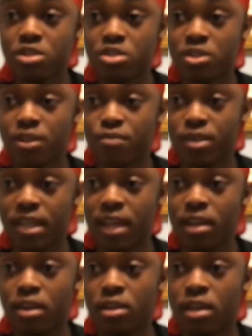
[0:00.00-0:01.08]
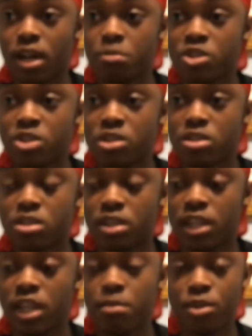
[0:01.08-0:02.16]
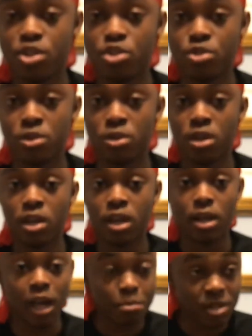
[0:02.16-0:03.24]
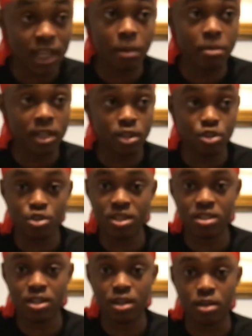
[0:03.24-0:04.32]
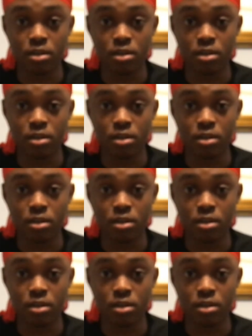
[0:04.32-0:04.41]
to you every day. Like I'm just labeling you. I'm labeling you as that.